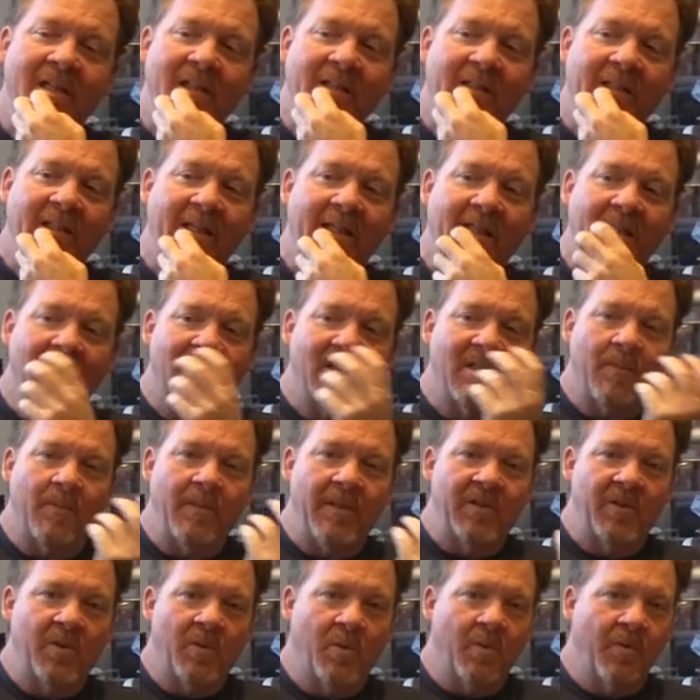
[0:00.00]
And getting
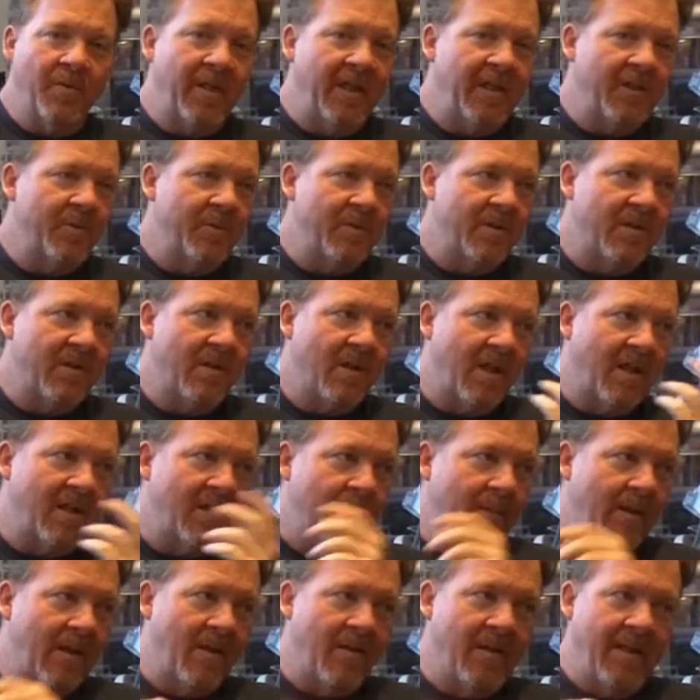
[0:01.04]
some of these cool things we just
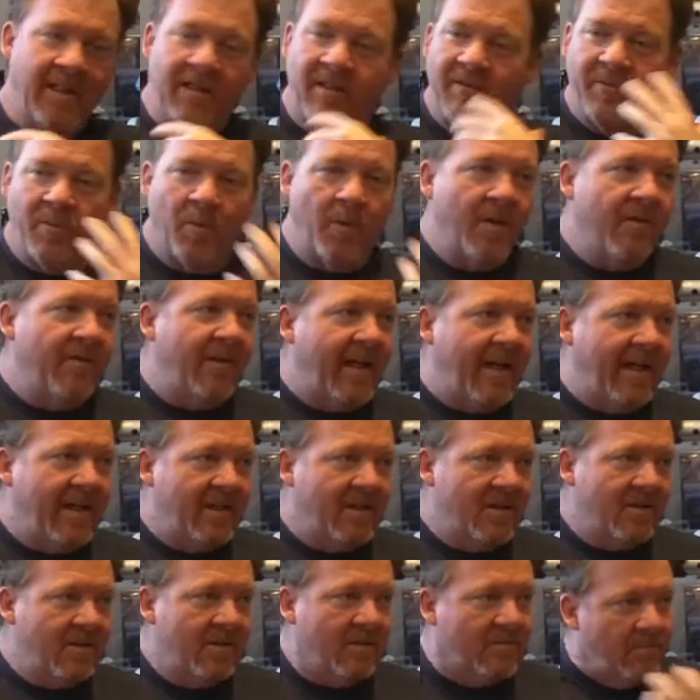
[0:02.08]
talked about, like the Void of
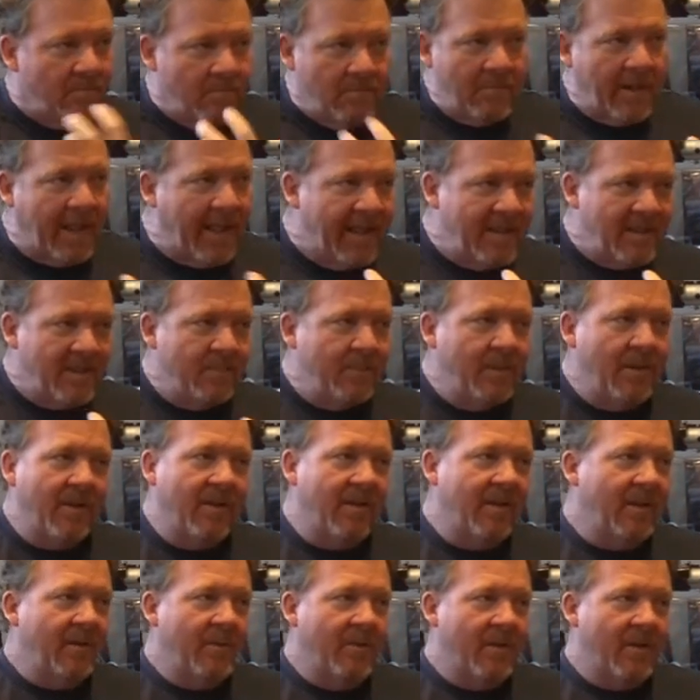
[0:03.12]
Haze hazy
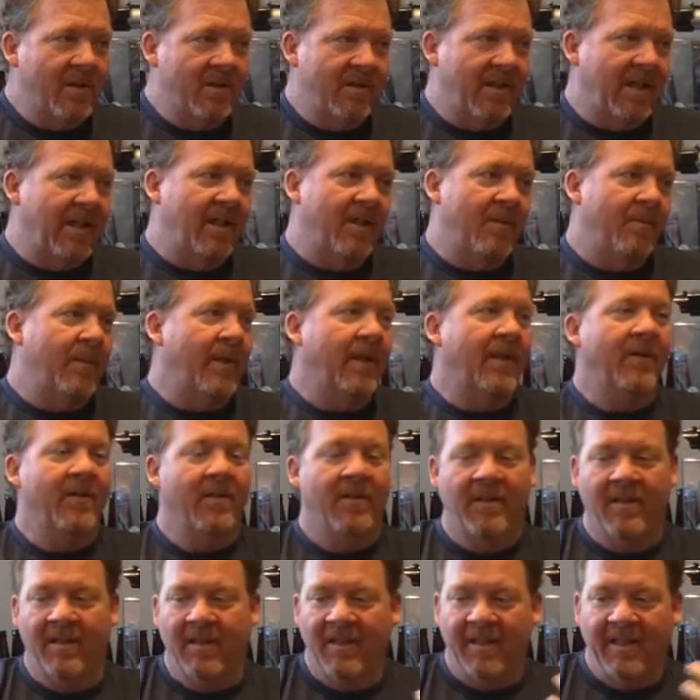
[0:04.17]
beer that we're excited
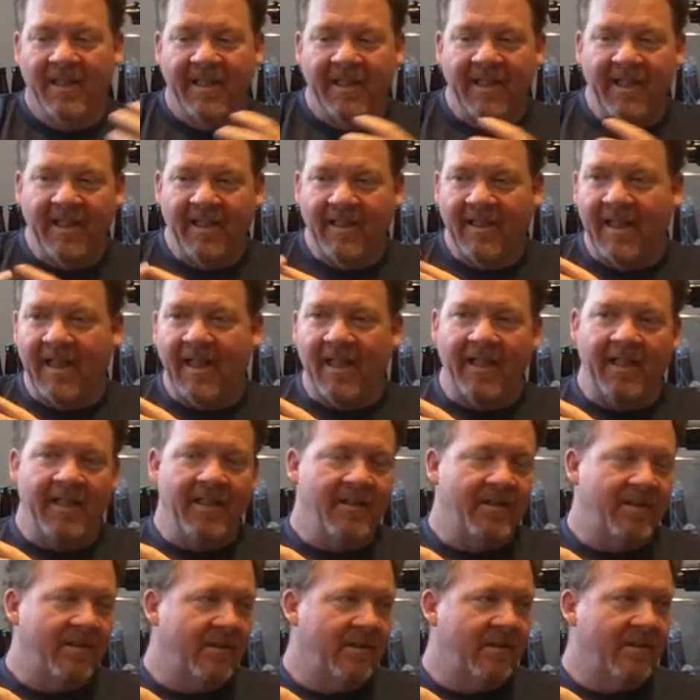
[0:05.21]
about, getting that
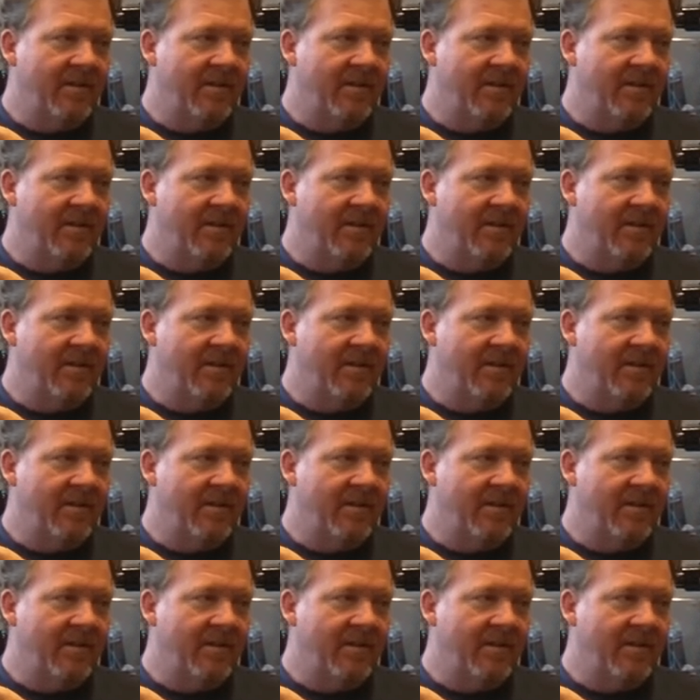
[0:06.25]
